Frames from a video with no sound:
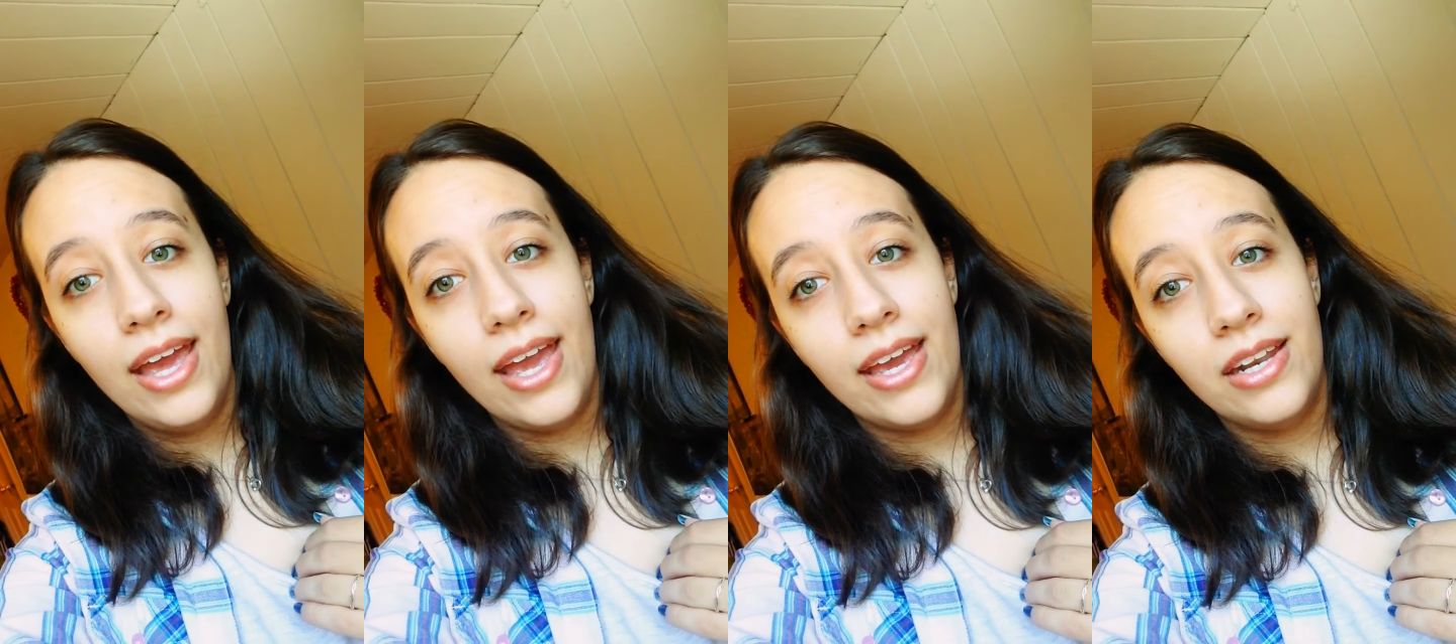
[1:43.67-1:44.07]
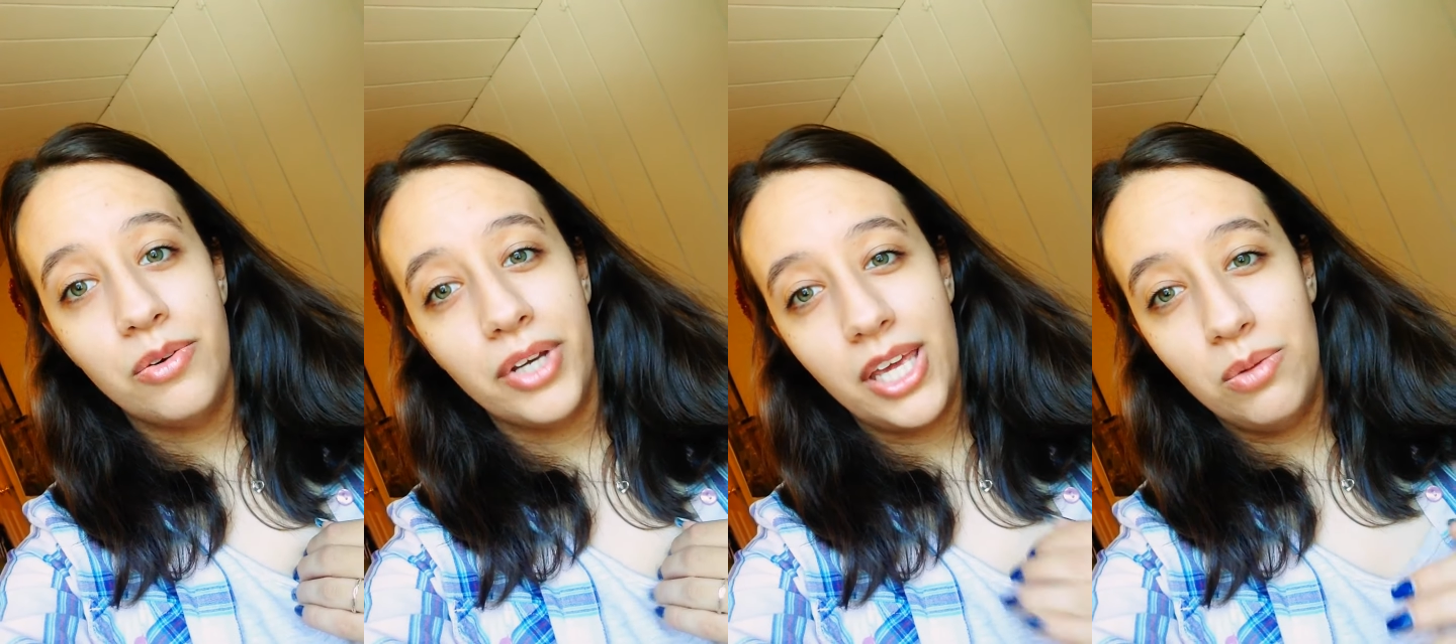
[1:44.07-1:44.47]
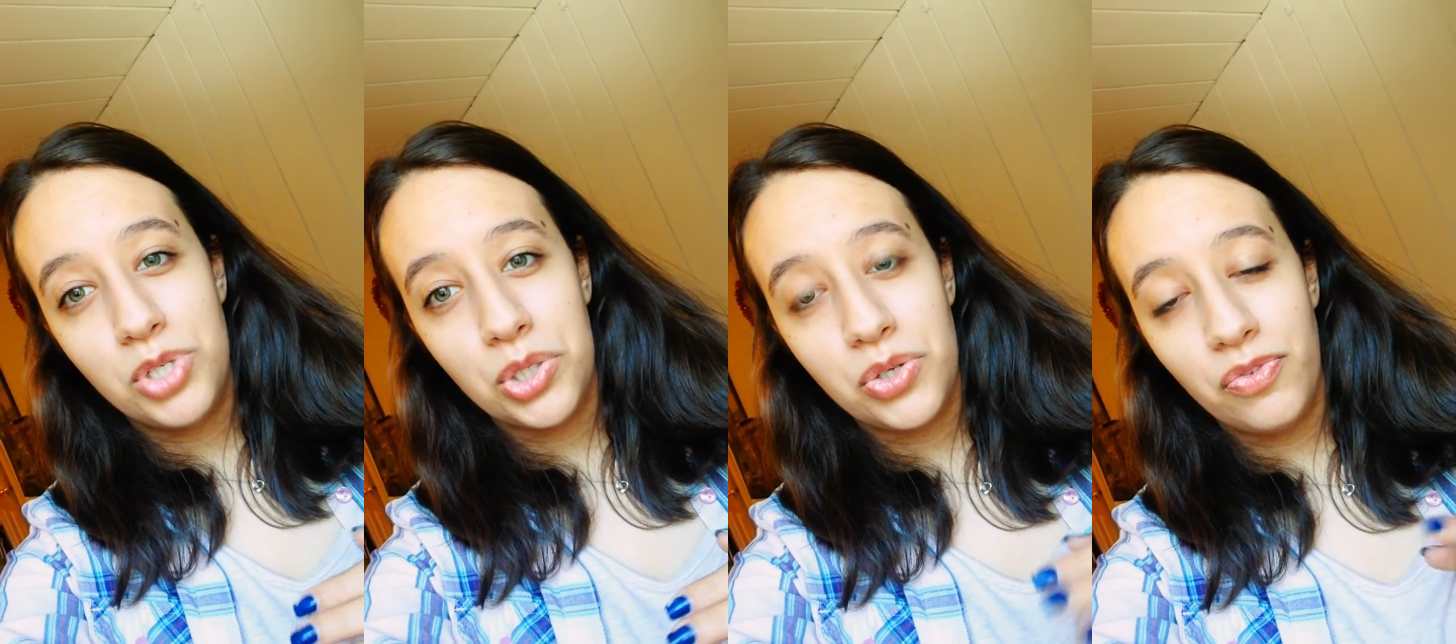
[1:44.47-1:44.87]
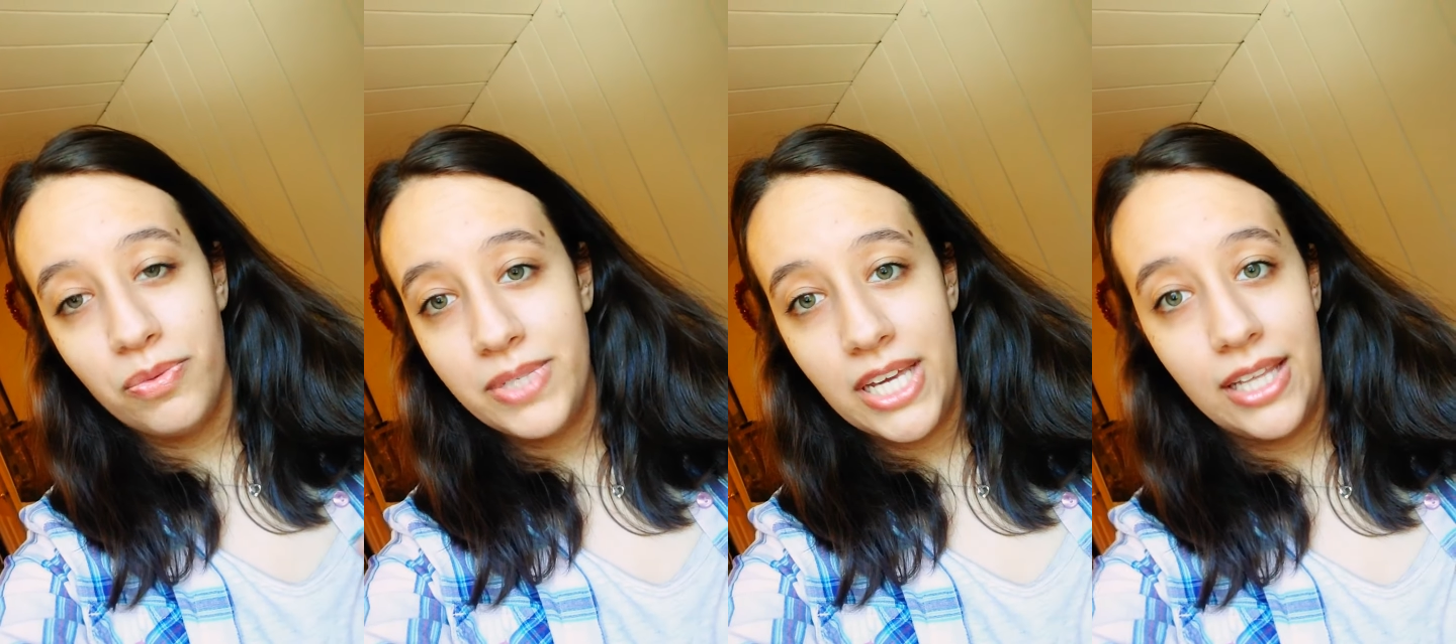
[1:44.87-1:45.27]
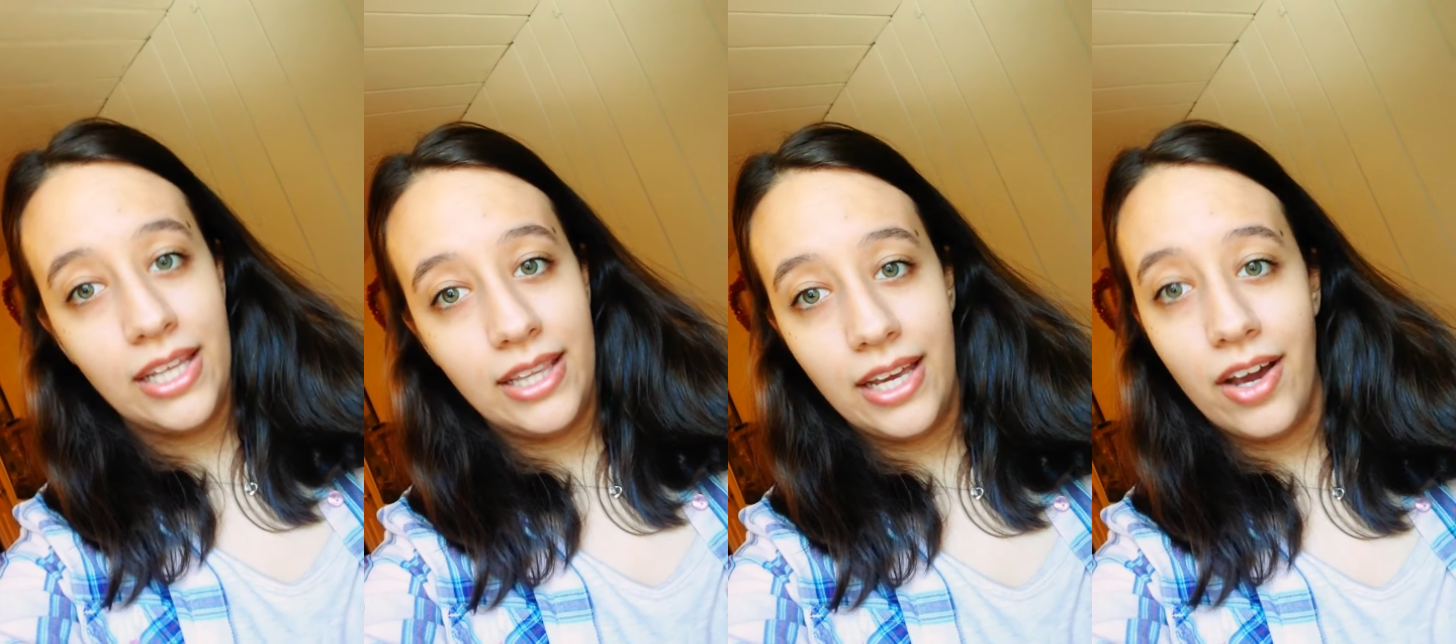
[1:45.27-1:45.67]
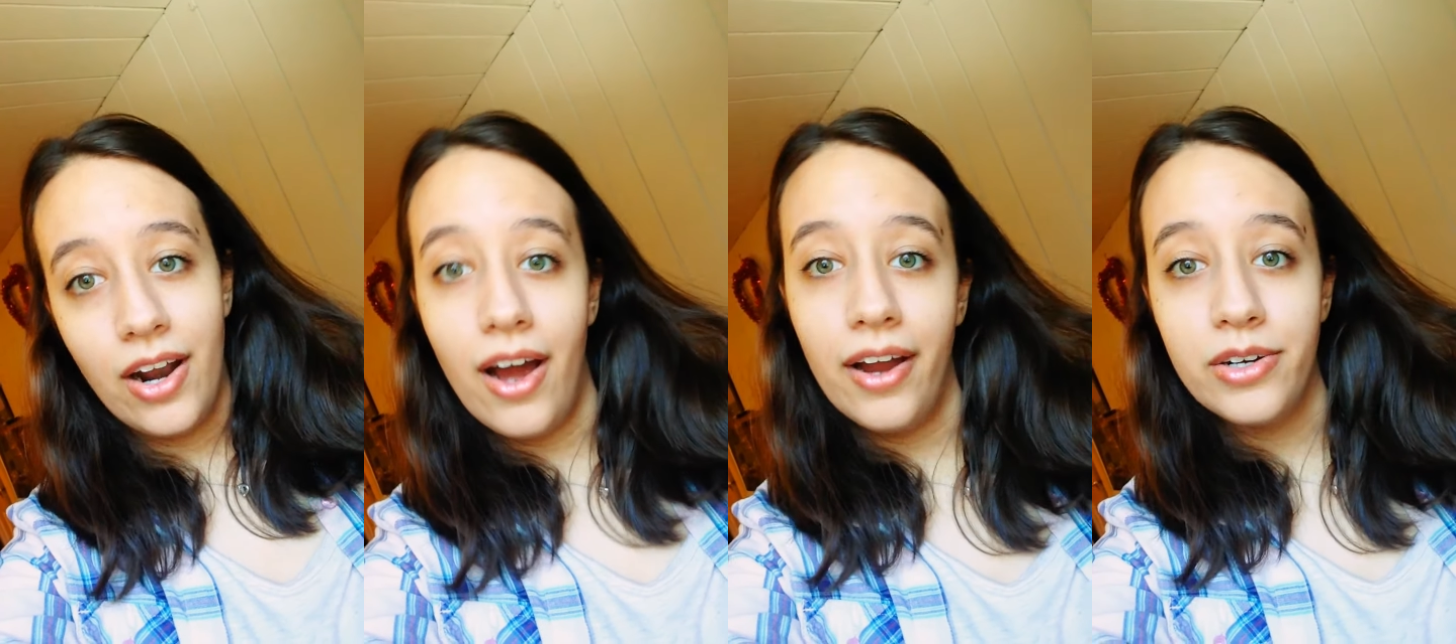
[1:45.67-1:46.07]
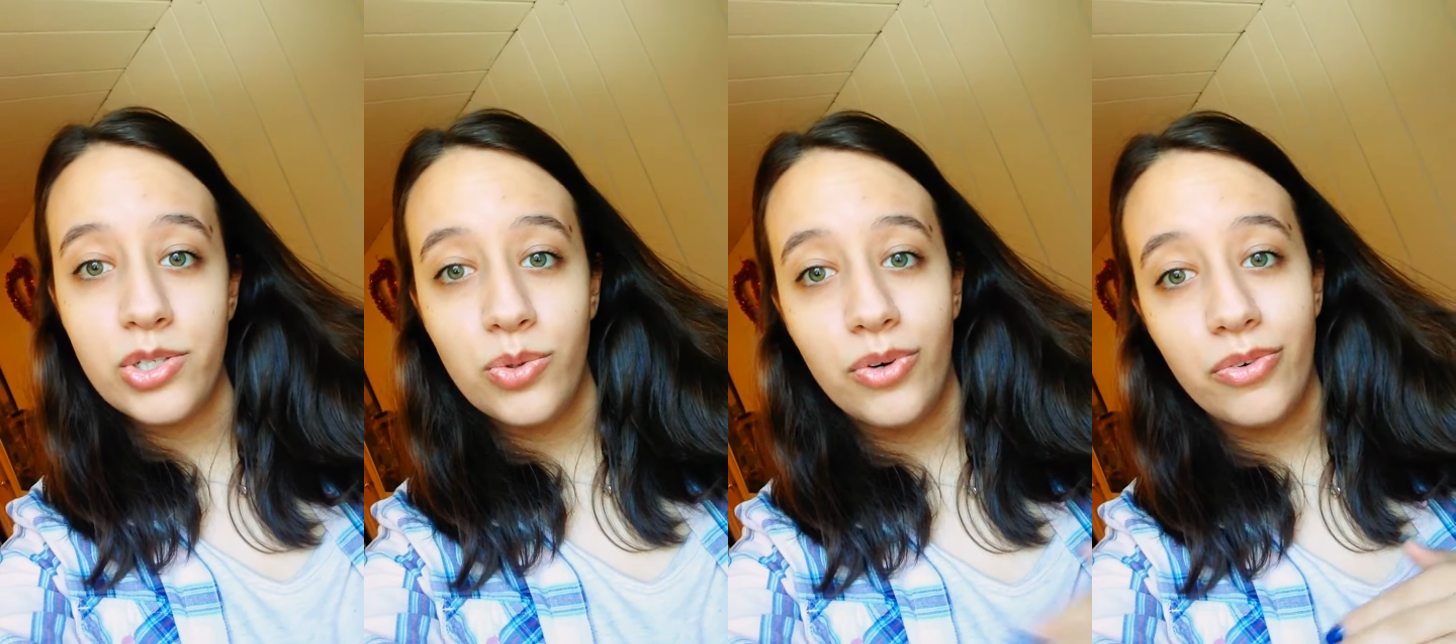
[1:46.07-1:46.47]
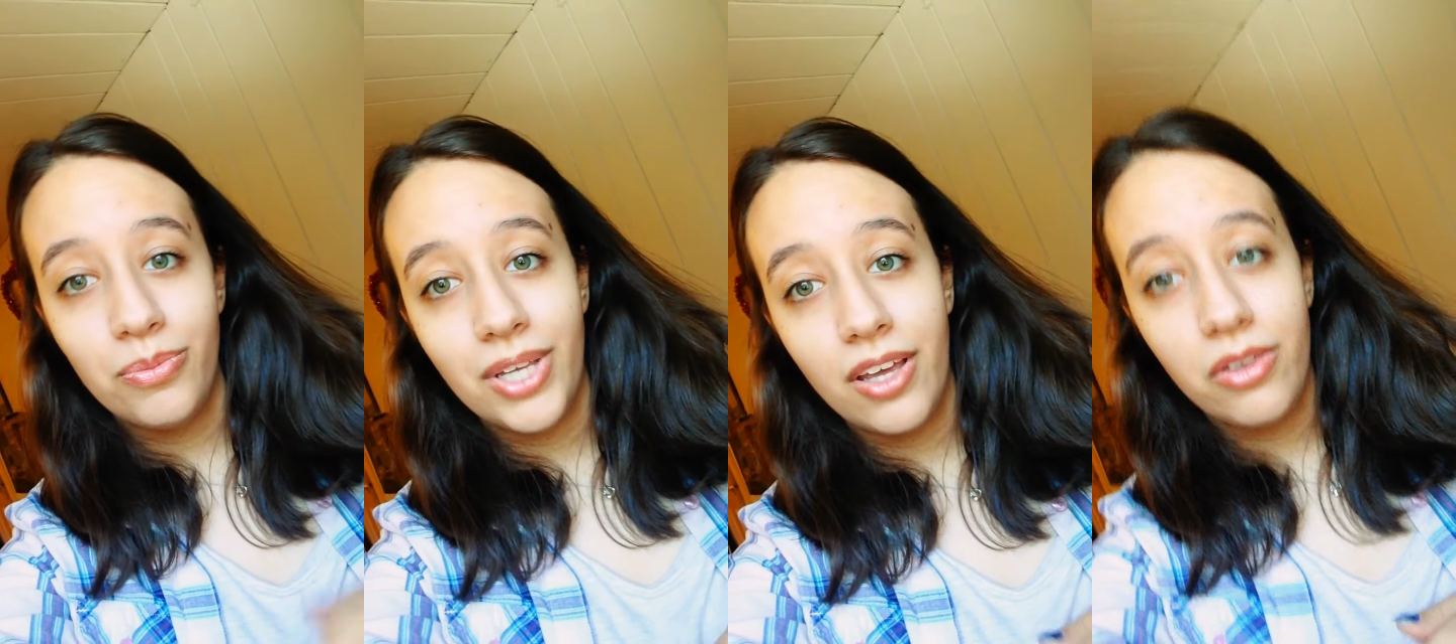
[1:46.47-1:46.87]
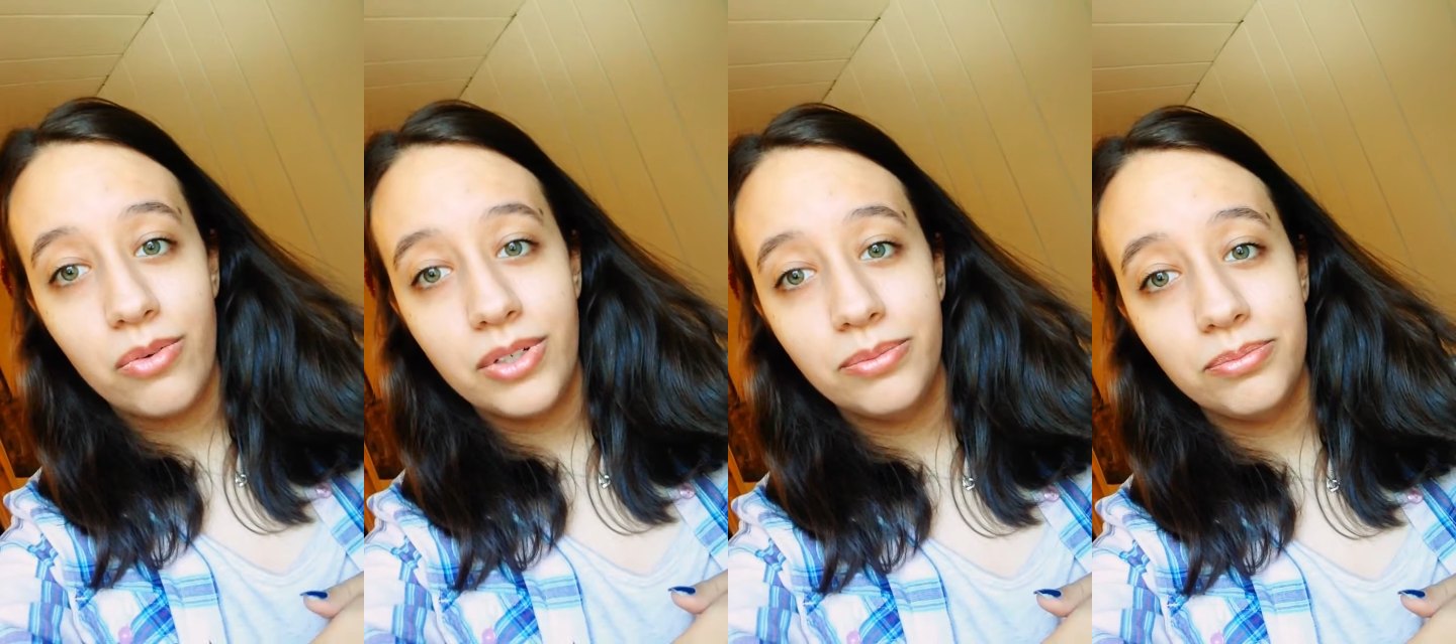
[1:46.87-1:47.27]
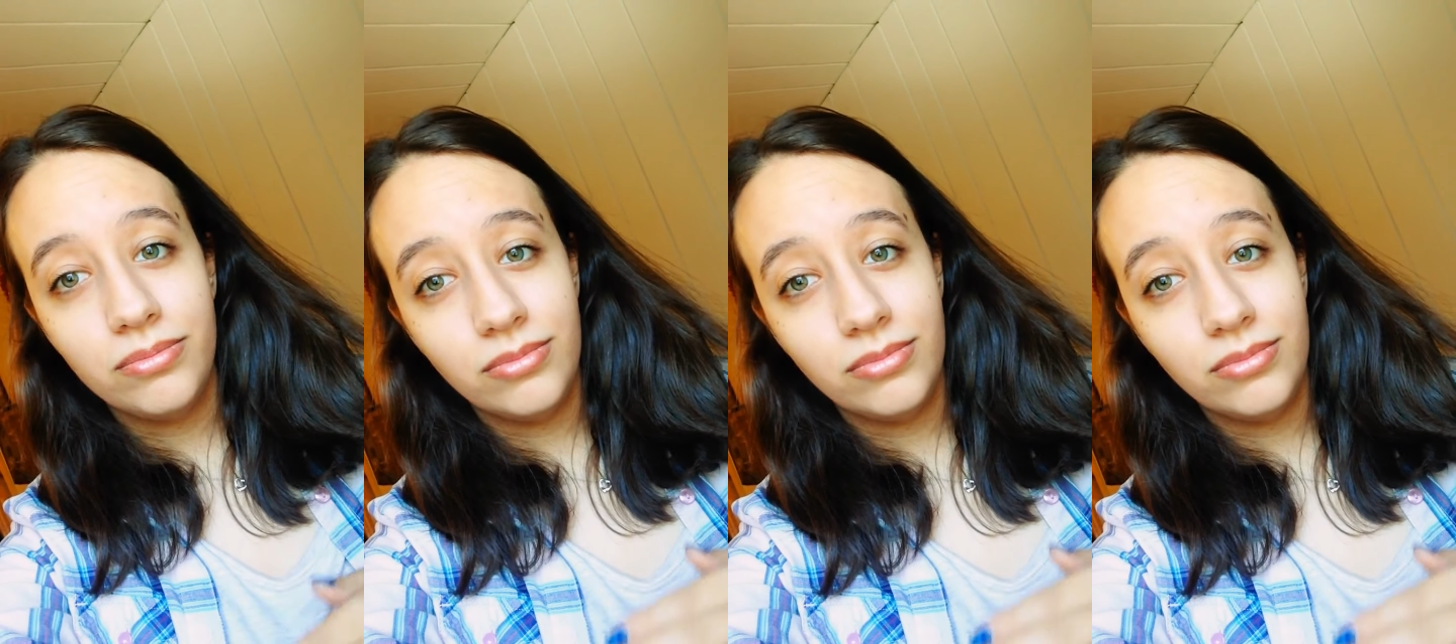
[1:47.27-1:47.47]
And it would keep children from saying that they got a higher score from the other one.